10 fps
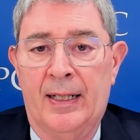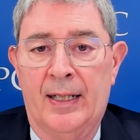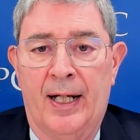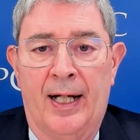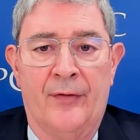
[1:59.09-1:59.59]

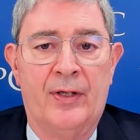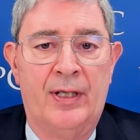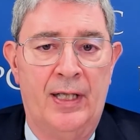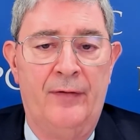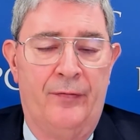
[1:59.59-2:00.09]
as
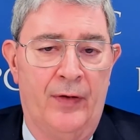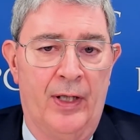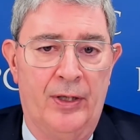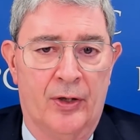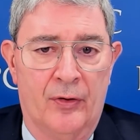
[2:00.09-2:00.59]
key
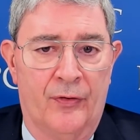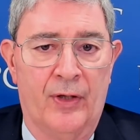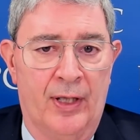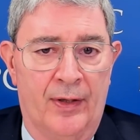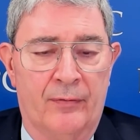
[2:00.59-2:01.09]
figures
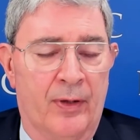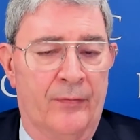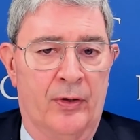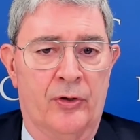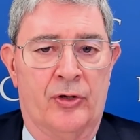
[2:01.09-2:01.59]
in the
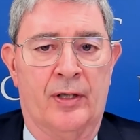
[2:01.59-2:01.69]
revolution of